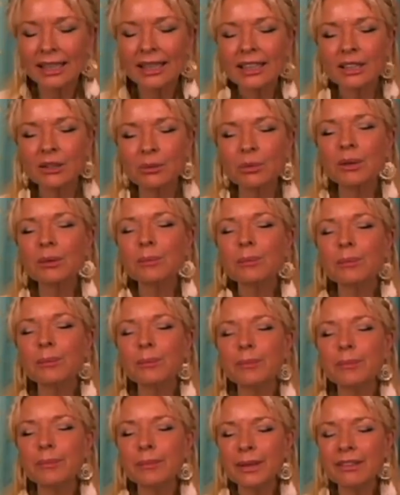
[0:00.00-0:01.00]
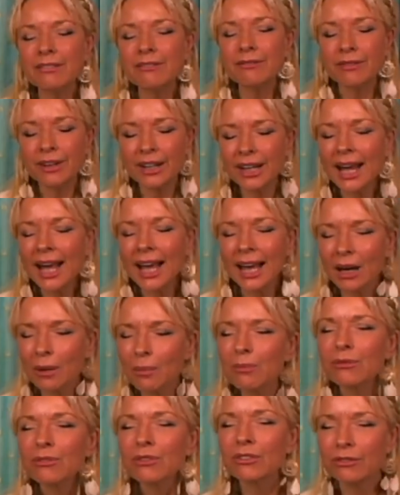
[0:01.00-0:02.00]
It will be very
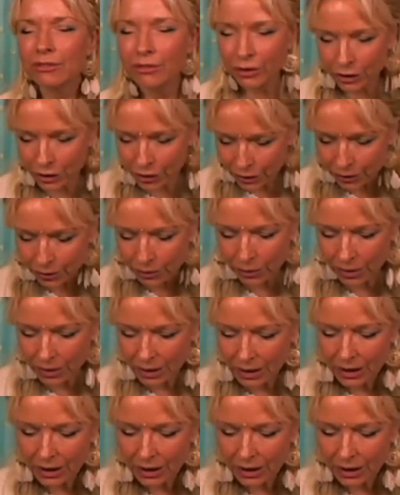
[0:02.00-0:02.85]
helpful for you.